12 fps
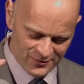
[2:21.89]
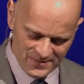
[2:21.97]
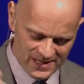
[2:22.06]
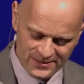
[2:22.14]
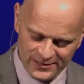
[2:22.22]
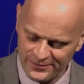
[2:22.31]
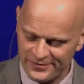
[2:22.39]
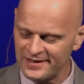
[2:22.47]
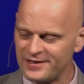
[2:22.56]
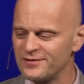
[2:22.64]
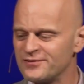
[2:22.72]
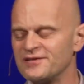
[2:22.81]
or maybe you
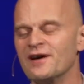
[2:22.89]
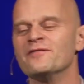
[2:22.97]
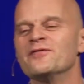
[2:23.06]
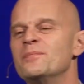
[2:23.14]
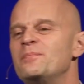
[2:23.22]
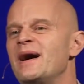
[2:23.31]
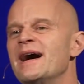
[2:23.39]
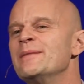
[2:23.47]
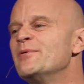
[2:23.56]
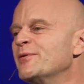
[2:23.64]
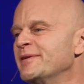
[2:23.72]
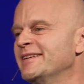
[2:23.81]
think yourself, the
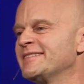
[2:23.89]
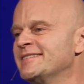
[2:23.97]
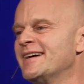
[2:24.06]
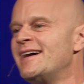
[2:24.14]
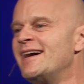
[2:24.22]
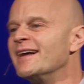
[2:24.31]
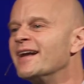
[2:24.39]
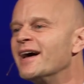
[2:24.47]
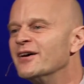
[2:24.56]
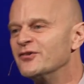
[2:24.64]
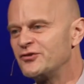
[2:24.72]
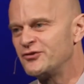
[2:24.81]
Bible is not
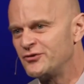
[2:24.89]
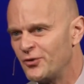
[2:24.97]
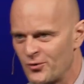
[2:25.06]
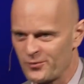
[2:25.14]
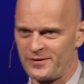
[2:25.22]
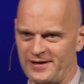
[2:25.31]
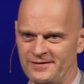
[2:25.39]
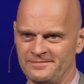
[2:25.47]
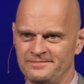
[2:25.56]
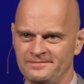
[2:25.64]
a story.